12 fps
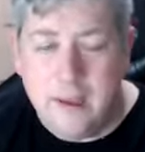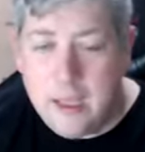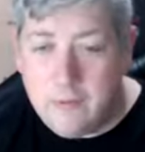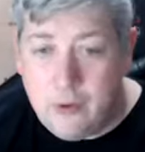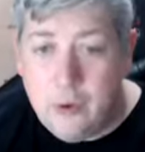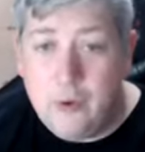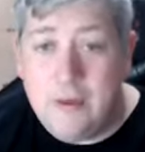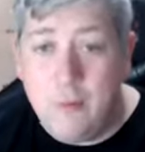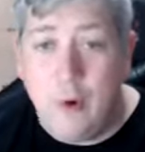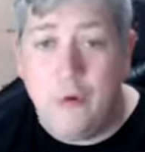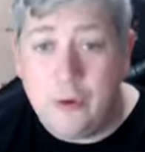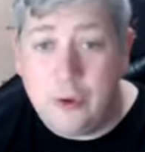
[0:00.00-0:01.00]
If you need
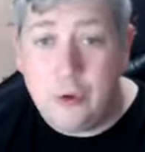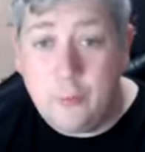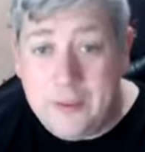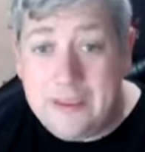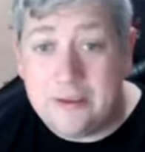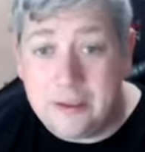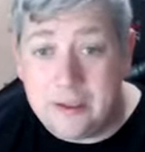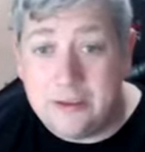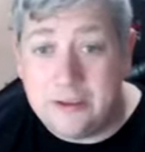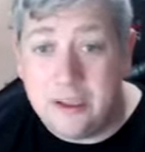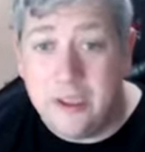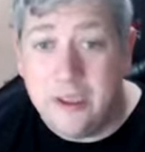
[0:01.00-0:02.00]
more than two
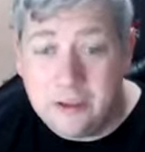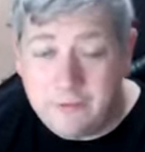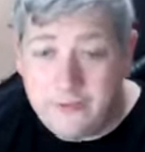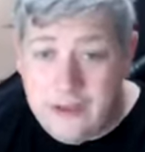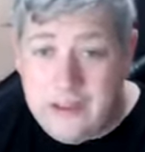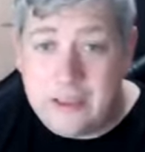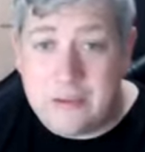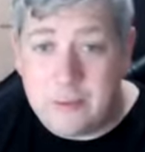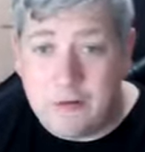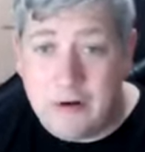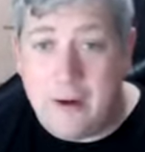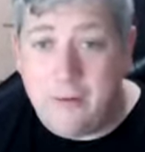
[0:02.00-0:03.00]
pizzas to feed this
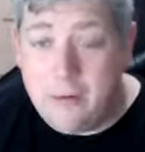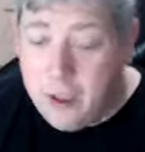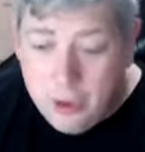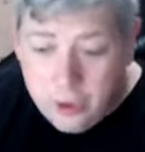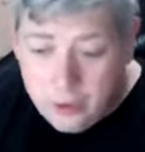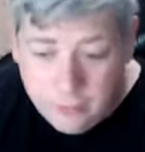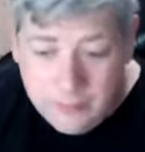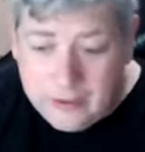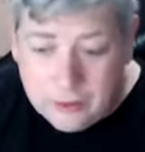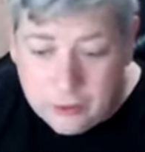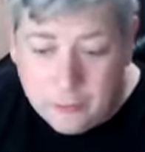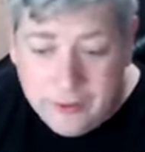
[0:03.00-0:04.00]
crowd, the
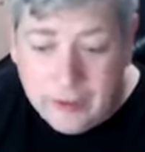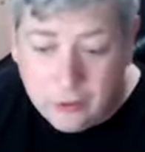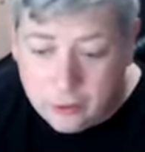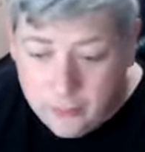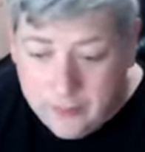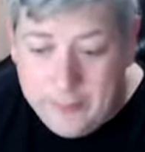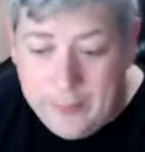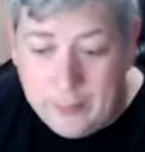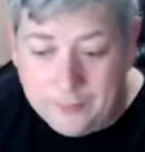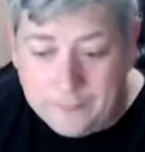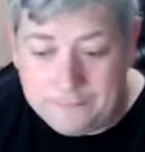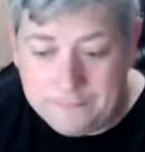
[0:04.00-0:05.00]
meeting's too big. You've got too many
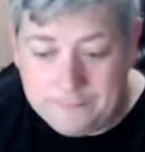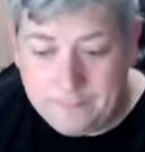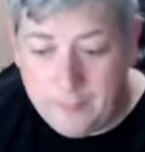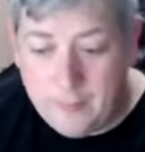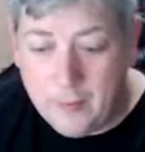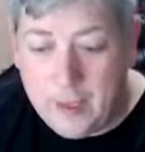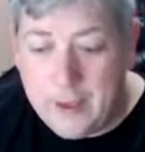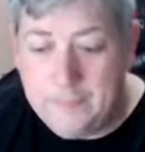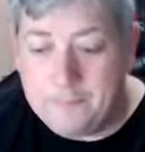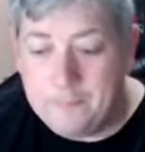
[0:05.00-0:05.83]
people. Okay.